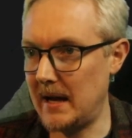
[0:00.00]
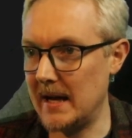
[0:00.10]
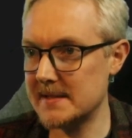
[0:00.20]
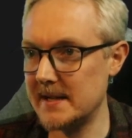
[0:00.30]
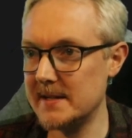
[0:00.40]

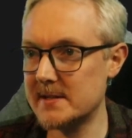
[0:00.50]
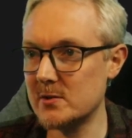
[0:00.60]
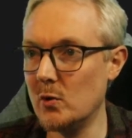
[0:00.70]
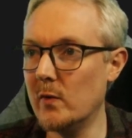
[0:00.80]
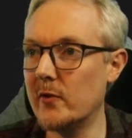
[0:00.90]

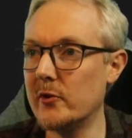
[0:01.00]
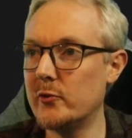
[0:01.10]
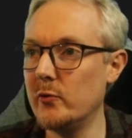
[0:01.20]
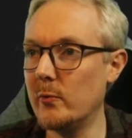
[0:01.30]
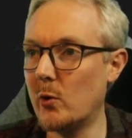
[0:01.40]
assets over
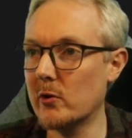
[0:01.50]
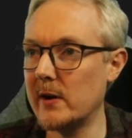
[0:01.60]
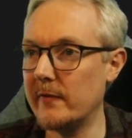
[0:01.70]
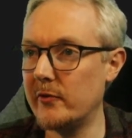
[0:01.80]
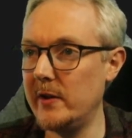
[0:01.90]
to the
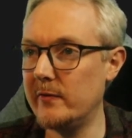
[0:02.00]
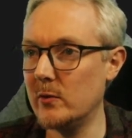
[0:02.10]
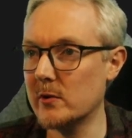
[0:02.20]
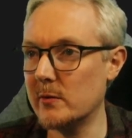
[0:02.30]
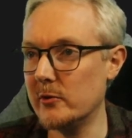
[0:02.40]
Warcraft 3
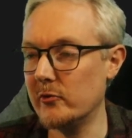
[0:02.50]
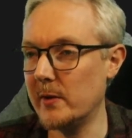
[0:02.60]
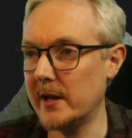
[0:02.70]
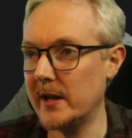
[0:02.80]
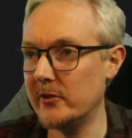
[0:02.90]
folder, which in
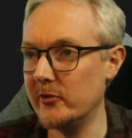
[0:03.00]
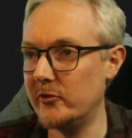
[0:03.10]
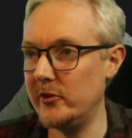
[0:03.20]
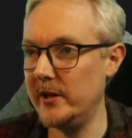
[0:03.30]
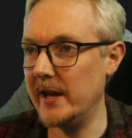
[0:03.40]
my case
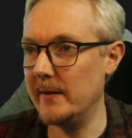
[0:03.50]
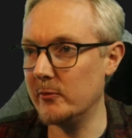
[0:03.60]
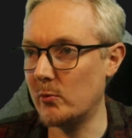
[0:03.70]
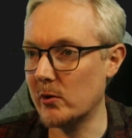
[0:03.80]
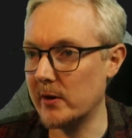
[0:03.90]
is C
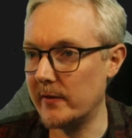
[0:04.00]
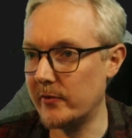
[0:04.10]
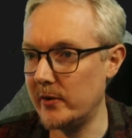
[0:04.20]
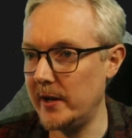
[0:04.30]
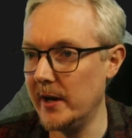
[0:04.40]
Games
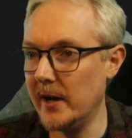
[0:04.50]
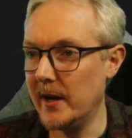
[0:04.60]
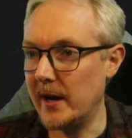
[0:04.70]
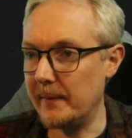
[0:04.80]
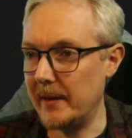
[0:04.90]
Warcraft 3.
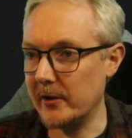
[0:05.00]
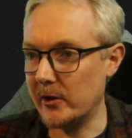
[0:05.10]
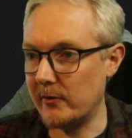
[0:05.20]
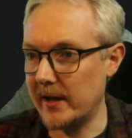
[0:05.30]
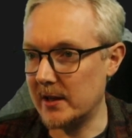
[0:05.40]
I'm then
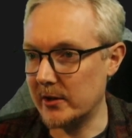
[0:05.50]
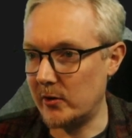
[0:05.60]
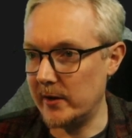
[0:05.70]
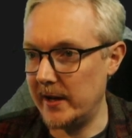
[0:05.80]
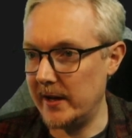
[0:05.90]
going to right
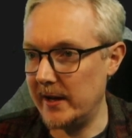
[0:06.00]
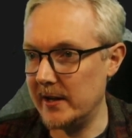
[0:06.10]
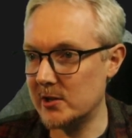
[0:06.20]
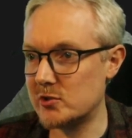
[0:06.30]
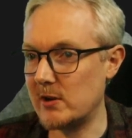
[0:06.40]
click on it and
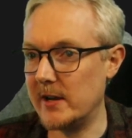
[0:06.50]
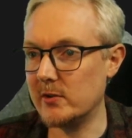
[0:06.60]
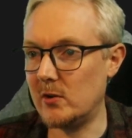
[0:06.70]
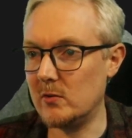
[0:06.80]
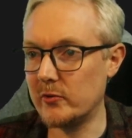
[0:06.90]
hit
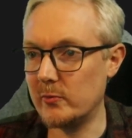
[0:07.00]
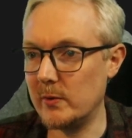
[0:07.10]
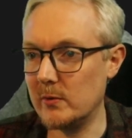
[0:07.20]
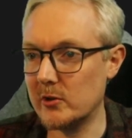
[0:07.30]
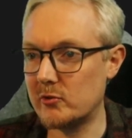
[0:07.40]
extract all, so
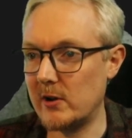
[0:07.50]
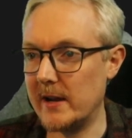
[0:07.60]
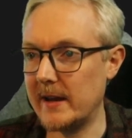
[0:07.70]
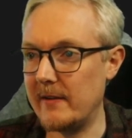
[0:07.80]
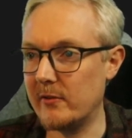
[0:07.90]
we will
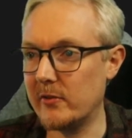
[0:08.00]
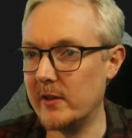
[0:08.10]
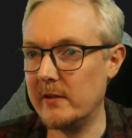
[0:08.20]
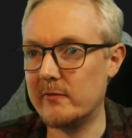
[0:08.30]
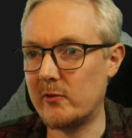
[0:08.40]
extract
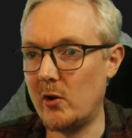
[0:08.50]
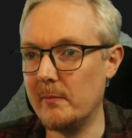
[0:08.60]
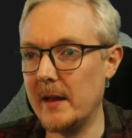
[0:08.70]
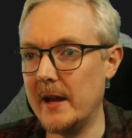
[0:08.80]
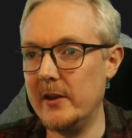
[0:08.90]
everything
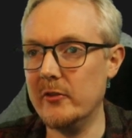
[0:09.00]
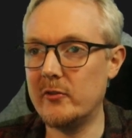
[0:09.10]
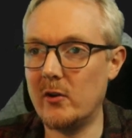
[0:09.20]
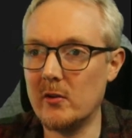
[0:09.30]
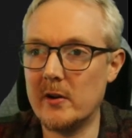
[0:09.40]
from that
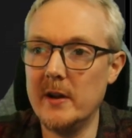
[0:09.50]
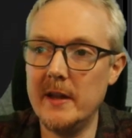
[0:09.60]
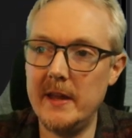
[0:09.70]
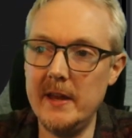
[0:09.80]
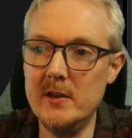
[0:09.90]
installer
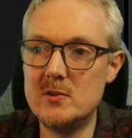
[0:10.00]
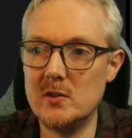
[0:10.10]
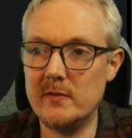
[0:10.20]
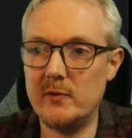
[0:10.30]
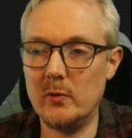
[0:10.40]

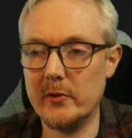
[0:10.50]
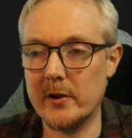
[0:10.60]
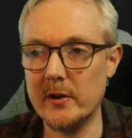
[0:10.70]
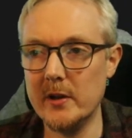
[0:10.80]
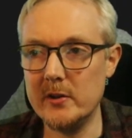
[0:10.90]
into the
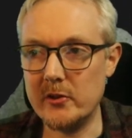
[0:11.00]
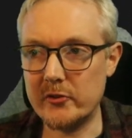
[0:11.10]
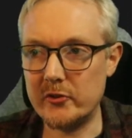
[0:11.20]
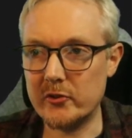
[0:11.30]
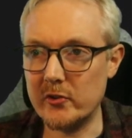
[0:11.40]
folder.
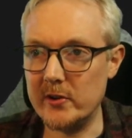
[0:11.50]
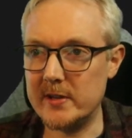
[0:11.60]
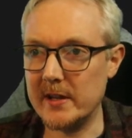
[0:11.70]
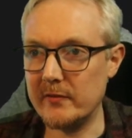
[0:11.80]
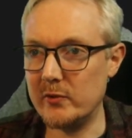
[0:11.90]
That's just going to
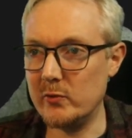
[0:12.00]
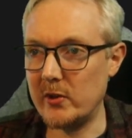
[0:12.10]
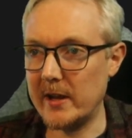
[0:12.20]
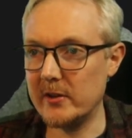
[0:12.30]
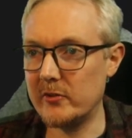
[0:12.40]
take a few
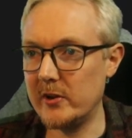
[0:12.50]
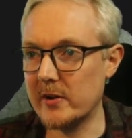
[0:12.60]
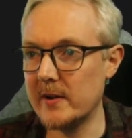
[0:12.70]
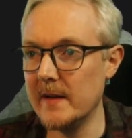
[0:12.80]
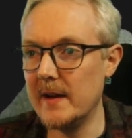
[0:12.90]
seconds
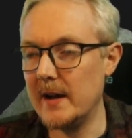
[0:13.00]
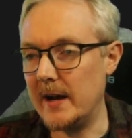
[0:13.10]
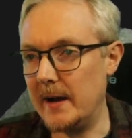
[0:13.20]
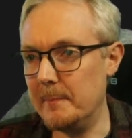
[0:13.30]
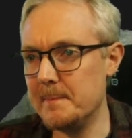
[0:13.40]
here.
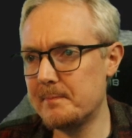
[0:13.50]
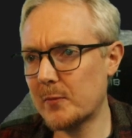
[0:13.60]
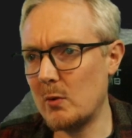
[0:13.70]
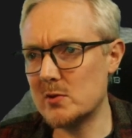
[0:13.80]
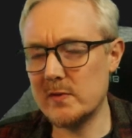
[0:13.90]

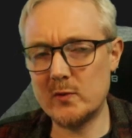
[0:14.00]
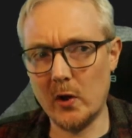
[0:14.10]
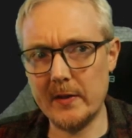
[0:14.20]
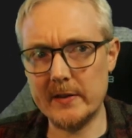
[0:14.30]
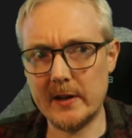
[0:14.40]
Once we've
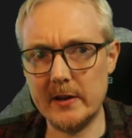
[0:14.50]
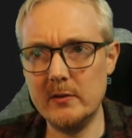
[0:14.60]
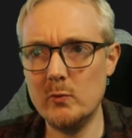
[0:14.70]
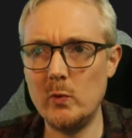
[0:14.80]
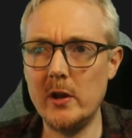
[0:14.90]
got that
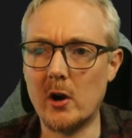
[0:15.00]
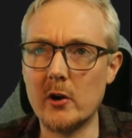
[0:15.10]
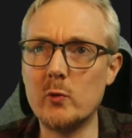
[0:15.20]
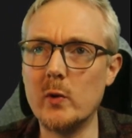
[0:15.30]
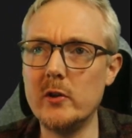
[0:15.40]
done, we
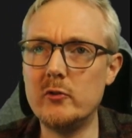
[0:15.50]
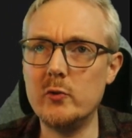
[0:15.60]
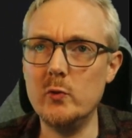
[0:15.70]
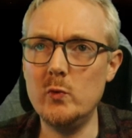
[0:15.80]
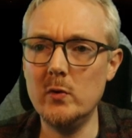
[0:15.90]
are going
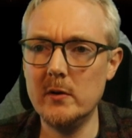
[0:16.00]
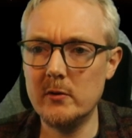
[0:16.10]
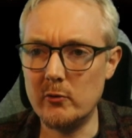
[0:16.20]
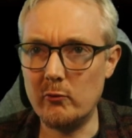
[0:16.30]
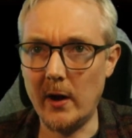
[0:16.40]
to
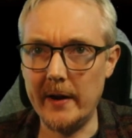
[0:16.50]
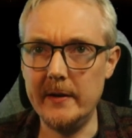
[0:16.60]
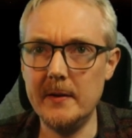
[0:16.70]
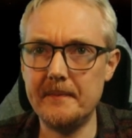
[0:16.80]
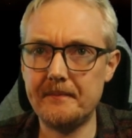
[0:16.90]

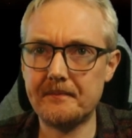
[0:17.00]
run,